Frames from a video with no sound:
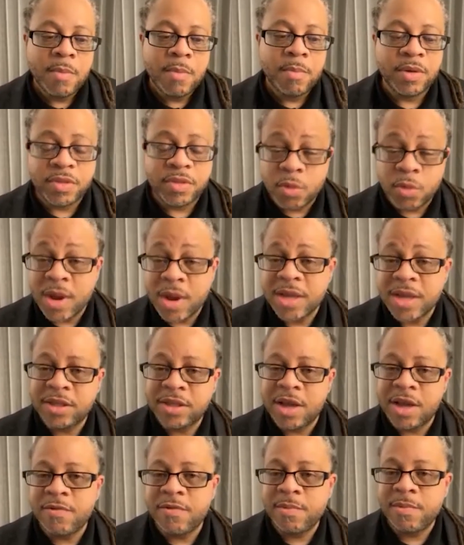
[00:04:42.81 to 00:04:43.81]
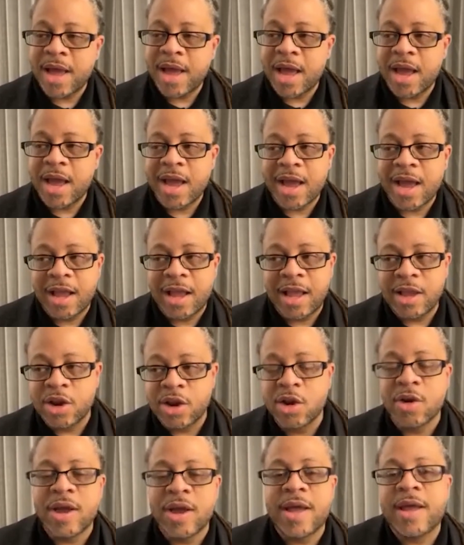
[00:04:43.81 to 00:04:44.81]
But the rest of them,
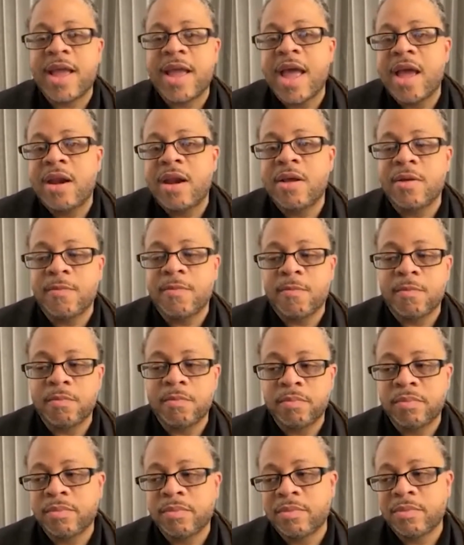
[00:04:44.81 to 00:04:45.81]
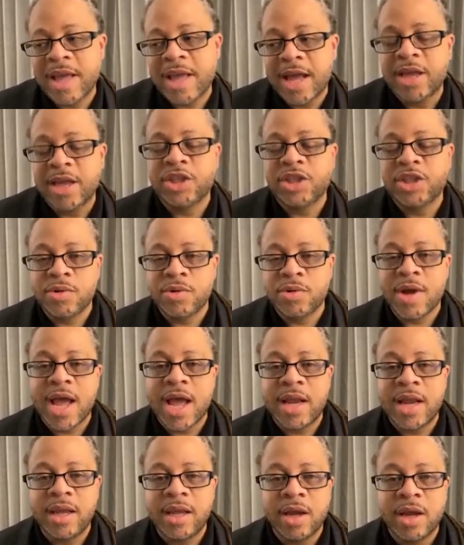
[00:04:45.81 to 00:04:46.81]
I kind of got a general
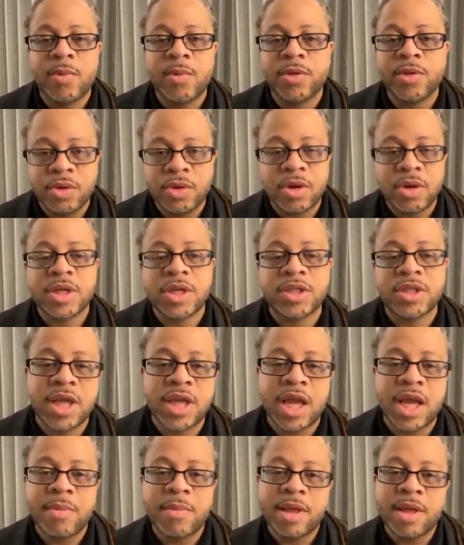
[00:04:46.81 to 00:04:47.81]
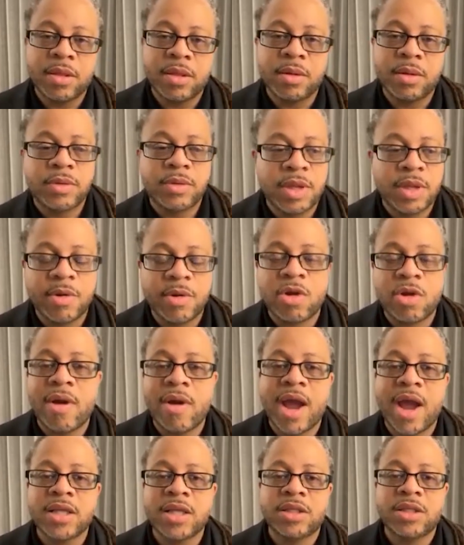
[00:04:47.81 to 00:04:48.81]
idea of what they're going to say about the
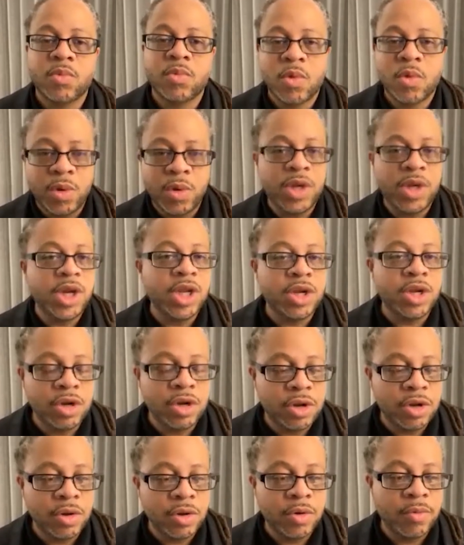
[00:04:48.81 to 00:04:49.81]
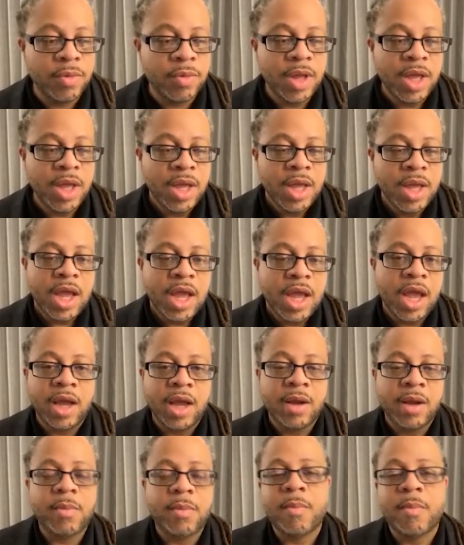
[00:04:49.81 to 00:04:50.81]
Democrats and what we need to do.
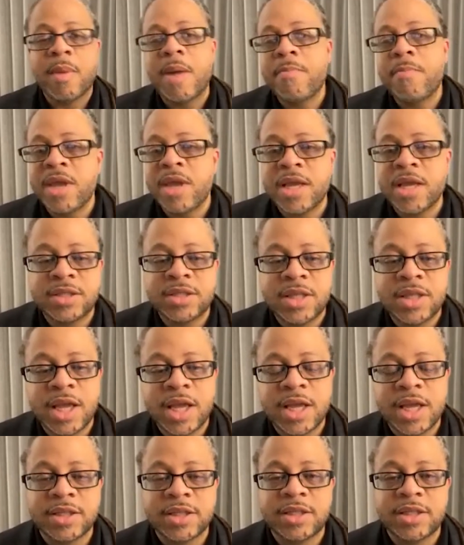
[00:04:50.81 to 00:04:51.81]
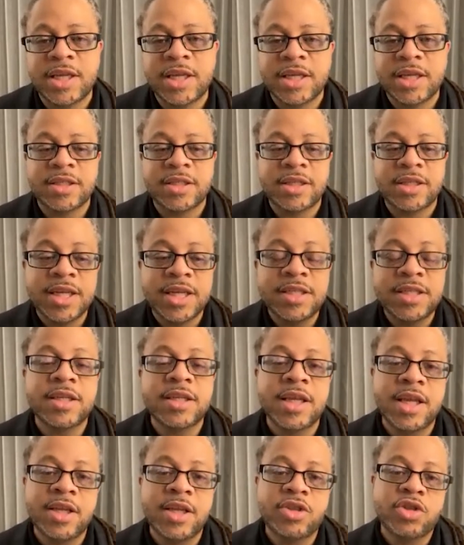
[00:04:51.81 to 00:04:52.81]
And my biggest thing is
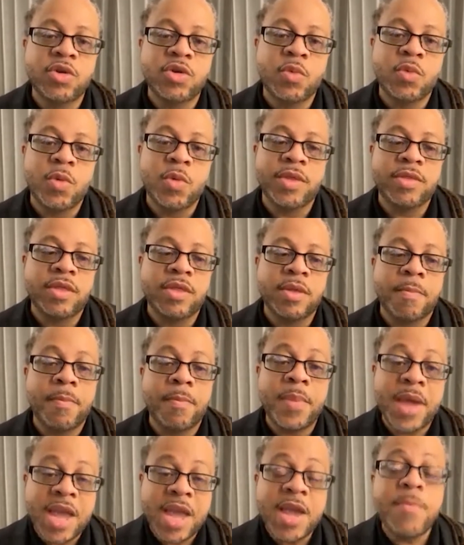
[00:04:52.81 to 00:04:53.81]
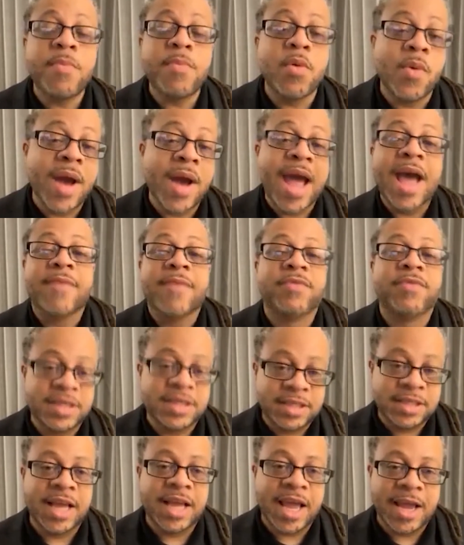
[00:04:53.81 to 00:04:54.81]
listening to what the people have to
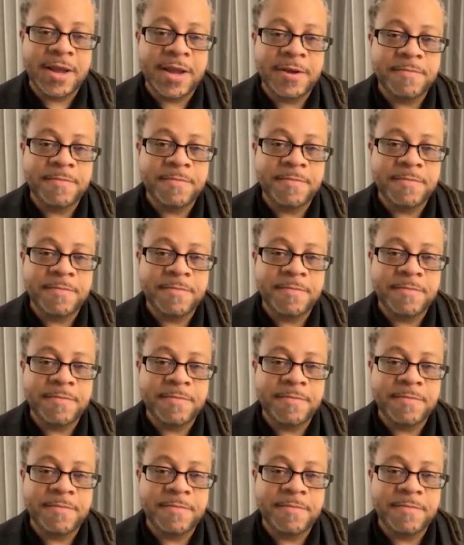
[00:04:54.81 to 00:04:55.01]
say.